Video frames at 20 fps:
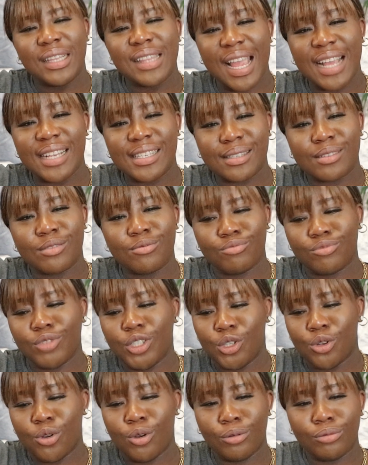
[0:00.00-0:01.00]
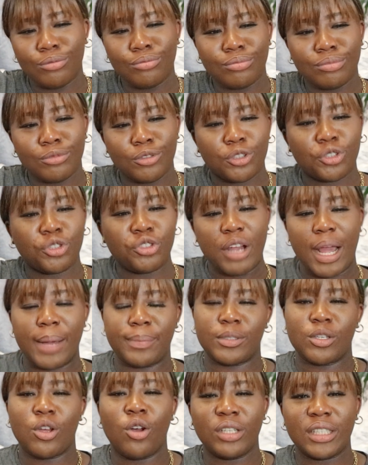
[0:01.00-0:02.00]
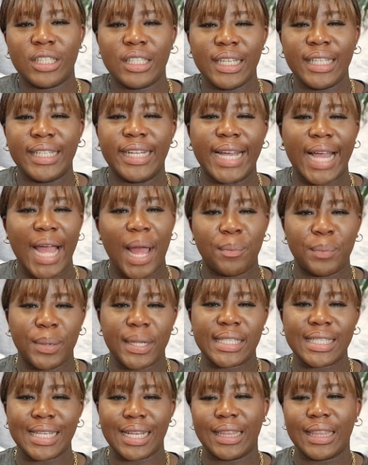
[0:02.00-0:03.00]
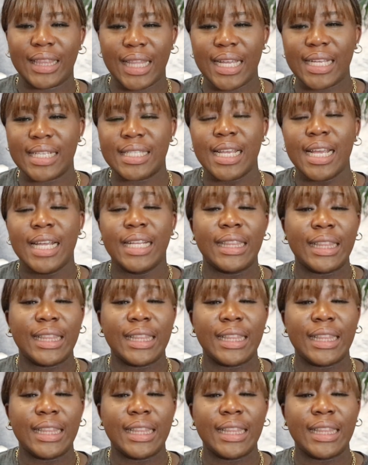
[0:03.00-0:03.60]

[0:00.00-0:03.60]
that is you know trapped underneath the carpets and things